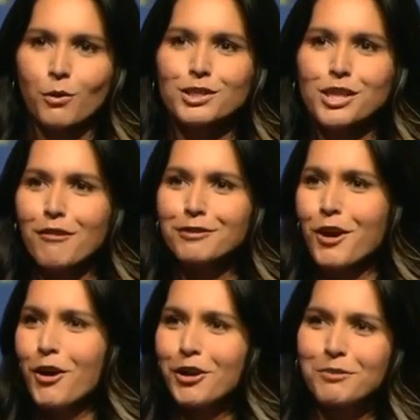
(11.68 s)
We're
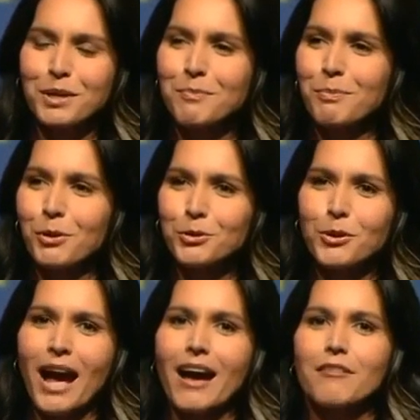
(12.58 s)
soft-hearted people
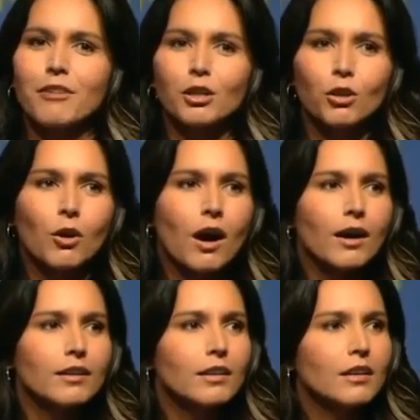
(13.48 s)
who have
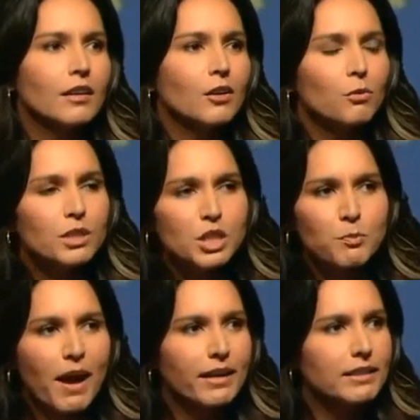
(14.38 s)
aloha,
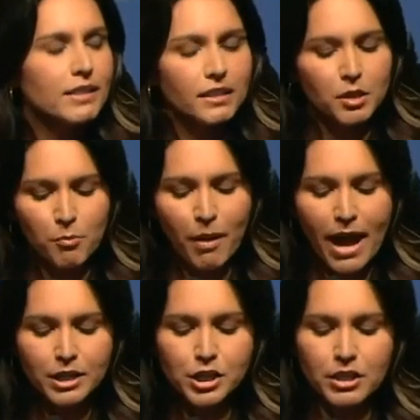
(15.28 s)
respect, and
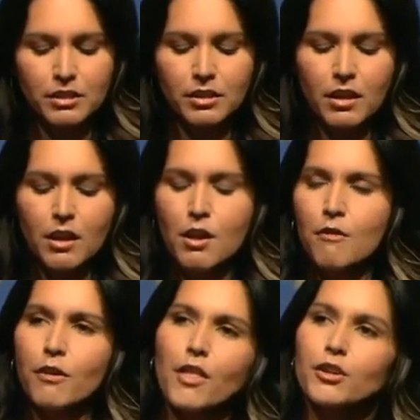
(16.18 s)
compassion
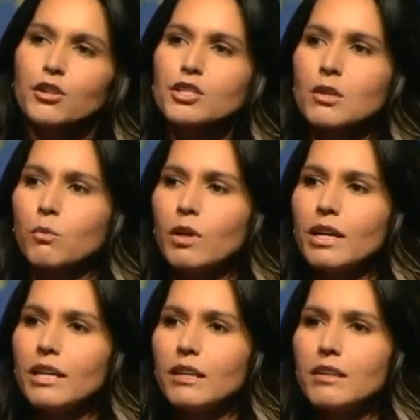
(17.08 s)
for others, and
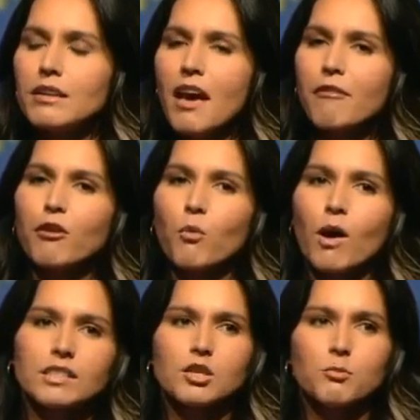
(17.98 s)
we never
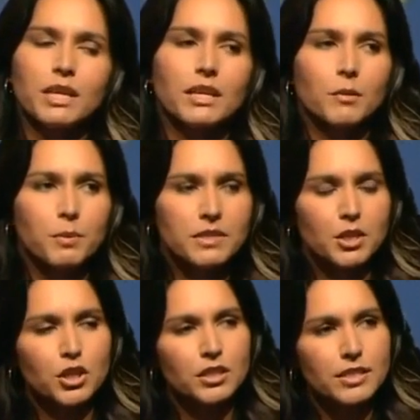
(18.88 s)
want to be in a
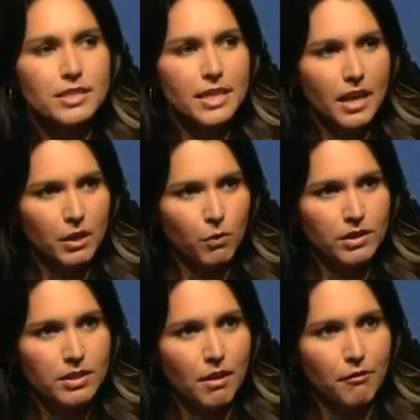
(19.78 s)
position to see
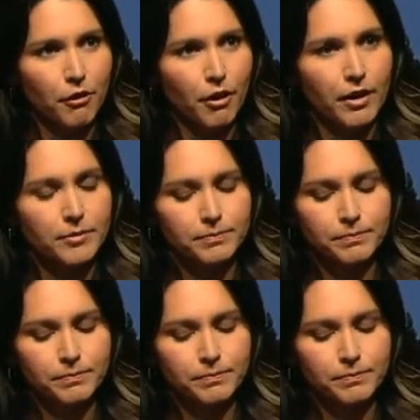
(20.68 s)
anyone suffering.